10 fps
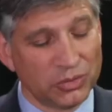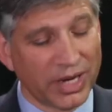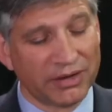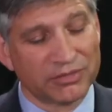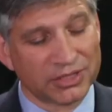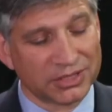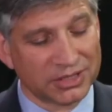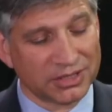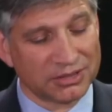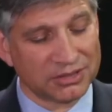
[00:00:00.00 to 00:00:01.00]
you
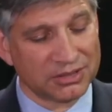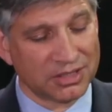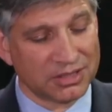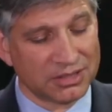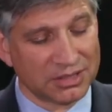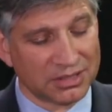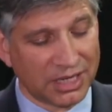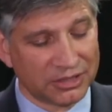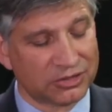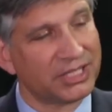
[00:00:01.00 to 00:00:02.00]
ever
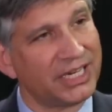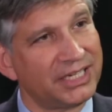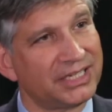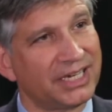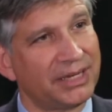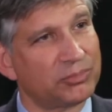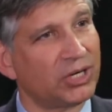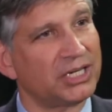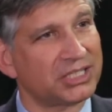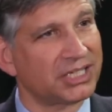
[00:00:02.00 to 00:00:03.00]
undertake a
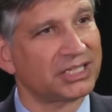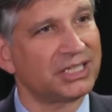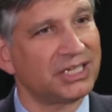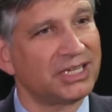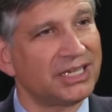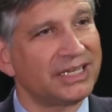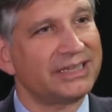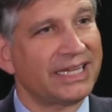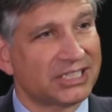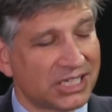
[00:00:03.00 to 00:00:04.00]
project
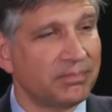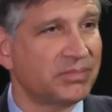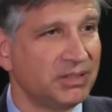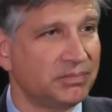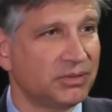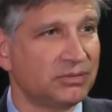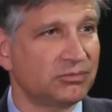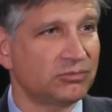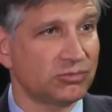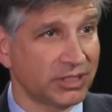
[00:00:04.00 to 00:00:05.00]
that some people
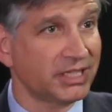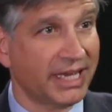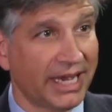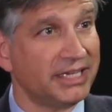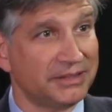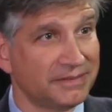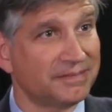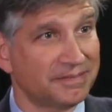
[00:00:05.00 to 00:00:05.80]
really hate?